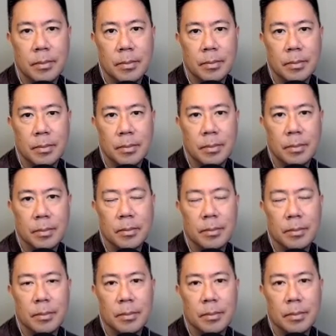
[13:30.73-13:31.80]

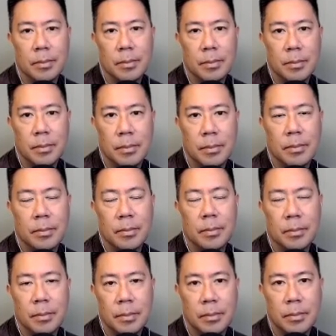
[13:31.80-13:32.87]

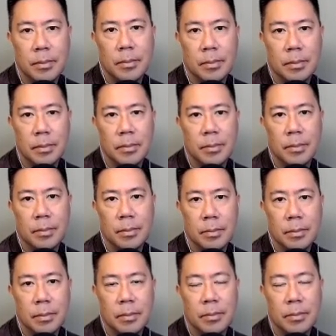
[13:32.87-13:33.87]
The person shown says nothing.